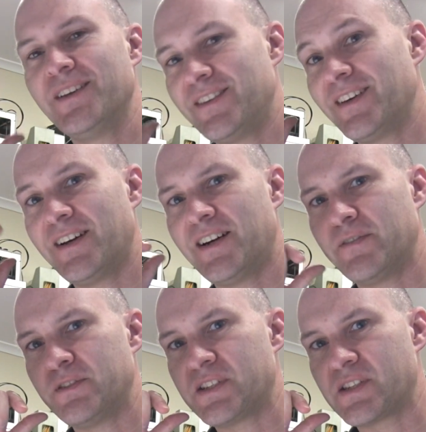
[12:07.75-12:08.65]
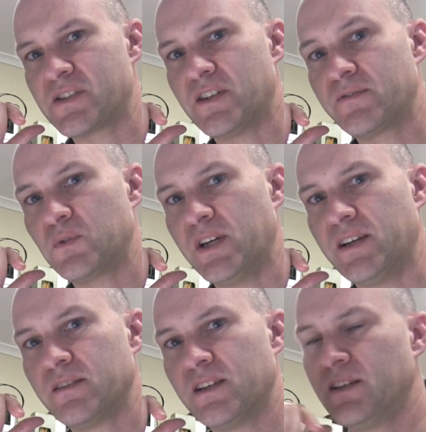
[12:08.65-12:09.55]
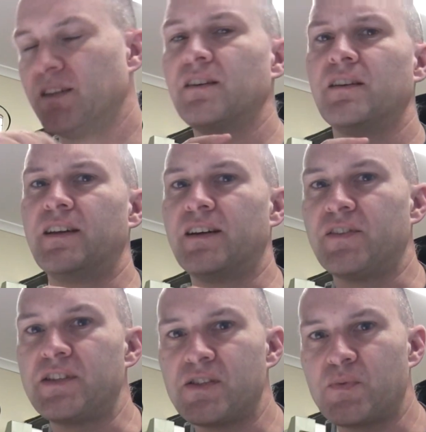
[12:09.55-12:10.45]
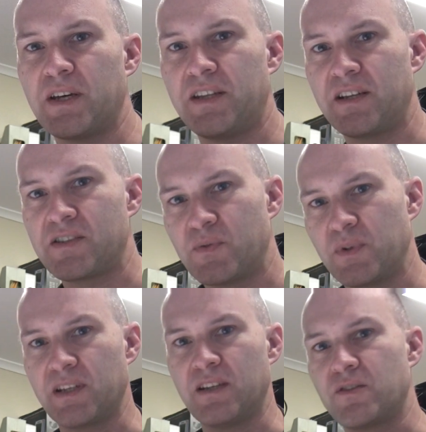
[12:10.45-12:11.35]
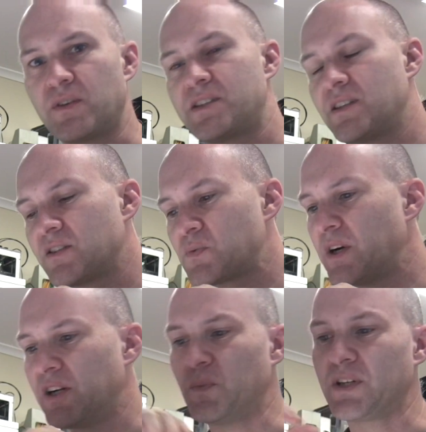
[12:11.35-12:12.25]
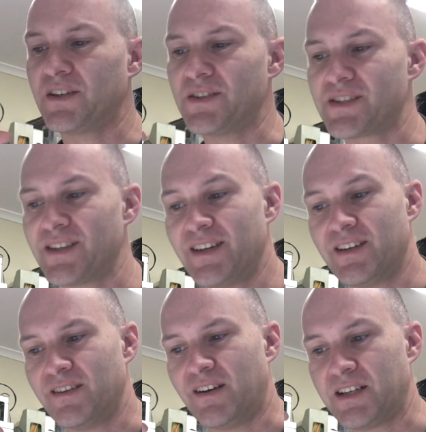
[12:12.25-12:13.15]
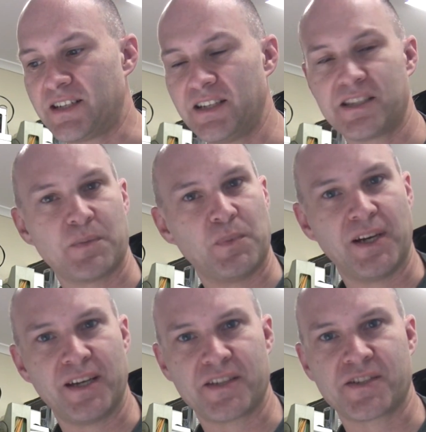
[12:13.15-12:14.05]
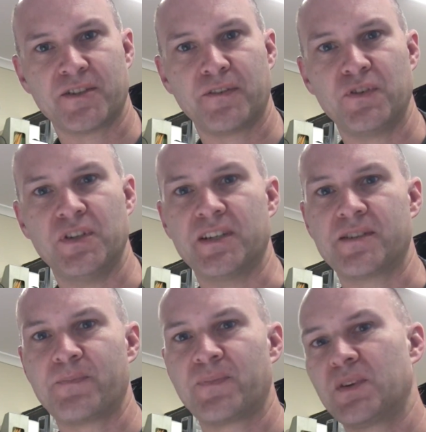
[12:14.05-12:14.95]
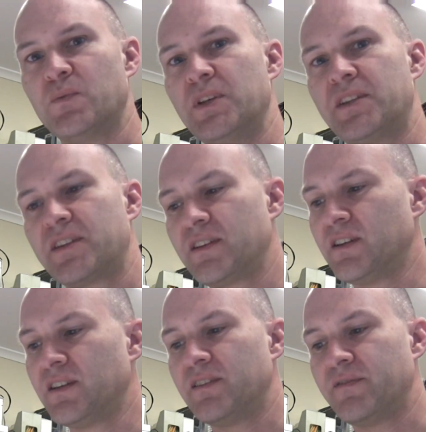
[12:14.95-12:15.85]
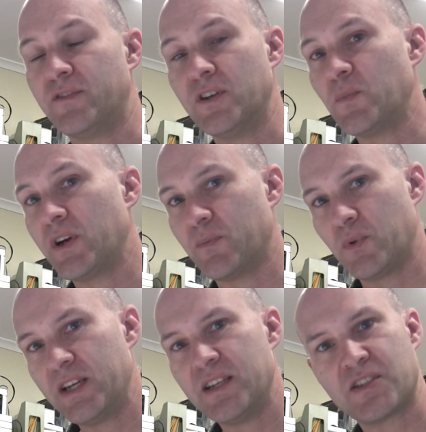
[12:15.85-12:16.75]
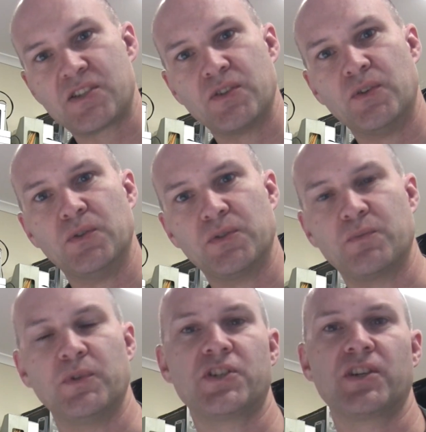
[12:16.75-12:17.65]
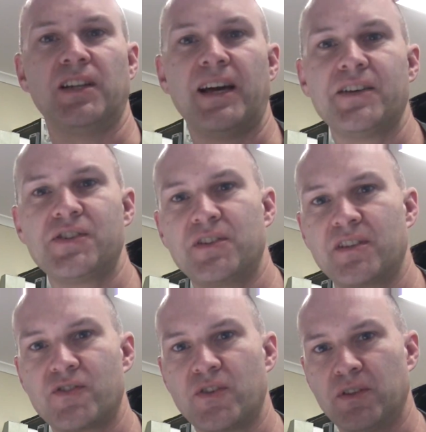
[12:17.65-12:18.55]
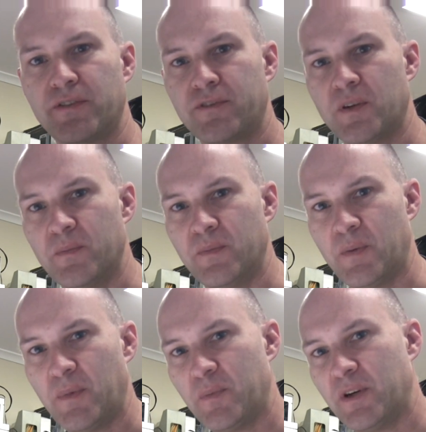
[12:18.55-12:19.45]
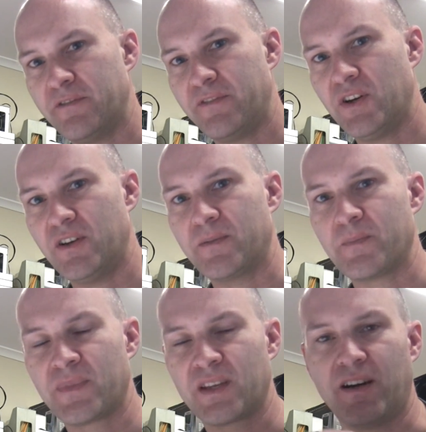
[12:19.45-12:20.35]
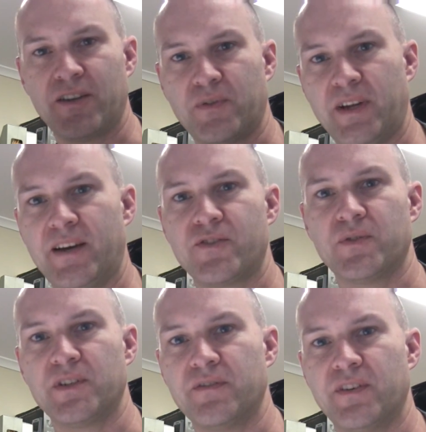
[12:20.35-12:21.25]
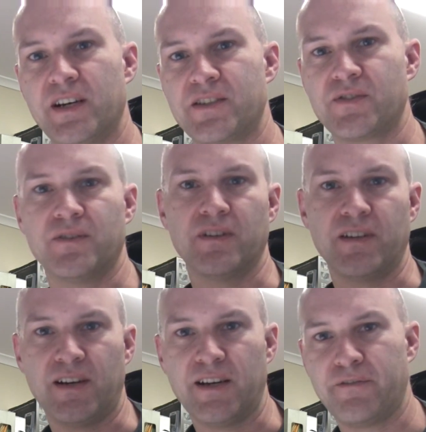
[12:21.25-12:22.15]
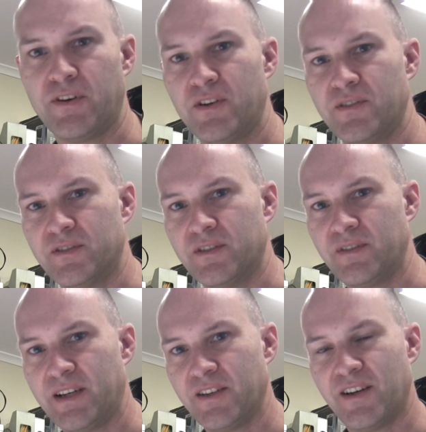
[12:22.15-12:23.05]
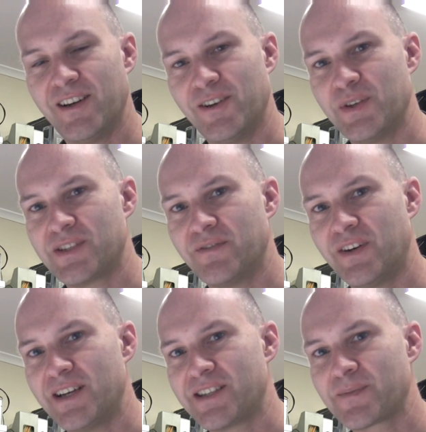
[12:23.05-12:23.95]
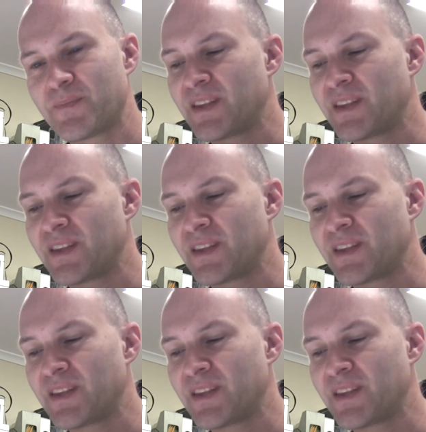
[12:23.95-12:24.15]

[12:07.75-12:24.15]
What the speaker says: The other half is the software. Now this is where things are really interesting as well, because Itead supply the Sonoff unit with firmware pre-installed which allows you to control it from a mobile phone, either an Android device or an iPhone or other iOS device.